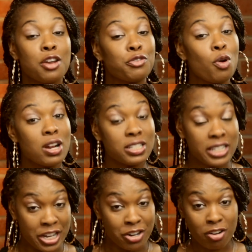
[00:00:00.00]
of course,
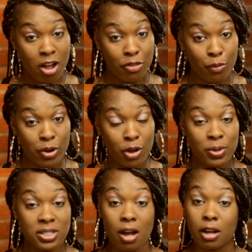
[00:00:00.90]
here on The Real, we
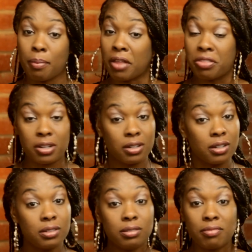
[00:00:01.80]
talk about the
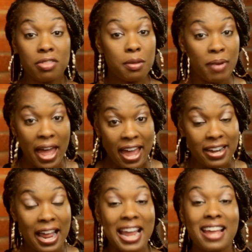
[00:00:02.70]
good, the
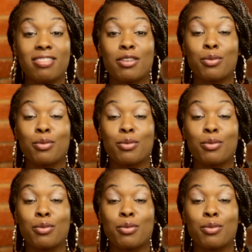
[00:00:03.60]
bad, and the